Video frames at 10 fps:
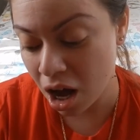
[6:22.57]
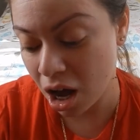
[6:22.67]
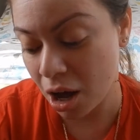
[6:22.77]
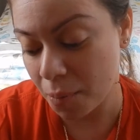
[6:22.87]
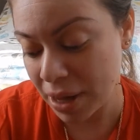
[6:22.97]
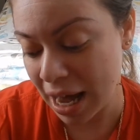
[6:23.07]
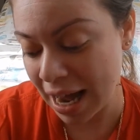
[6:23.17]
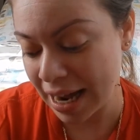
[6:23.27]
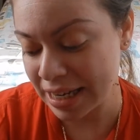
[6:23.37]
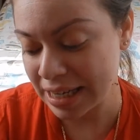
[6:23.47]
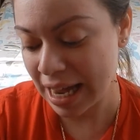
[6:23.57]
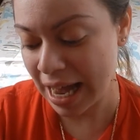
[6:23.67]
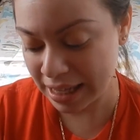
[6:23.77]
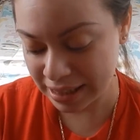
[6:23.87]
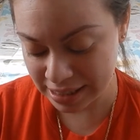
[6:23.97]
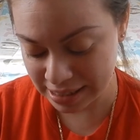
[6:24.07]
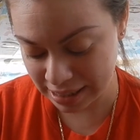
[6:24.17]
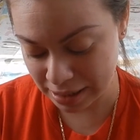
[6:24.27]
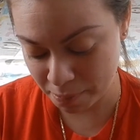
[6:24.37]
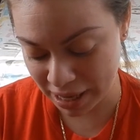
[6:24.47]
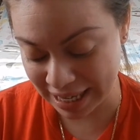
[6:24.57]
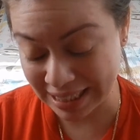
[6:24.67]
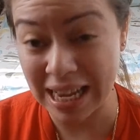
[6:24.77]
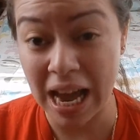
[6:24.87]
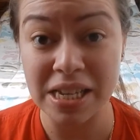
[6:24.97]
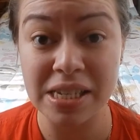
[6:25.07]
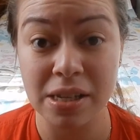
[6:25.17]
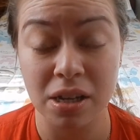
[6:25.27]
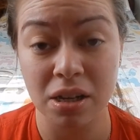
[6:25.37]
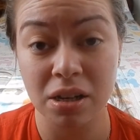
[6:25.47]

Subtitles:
I had this in my last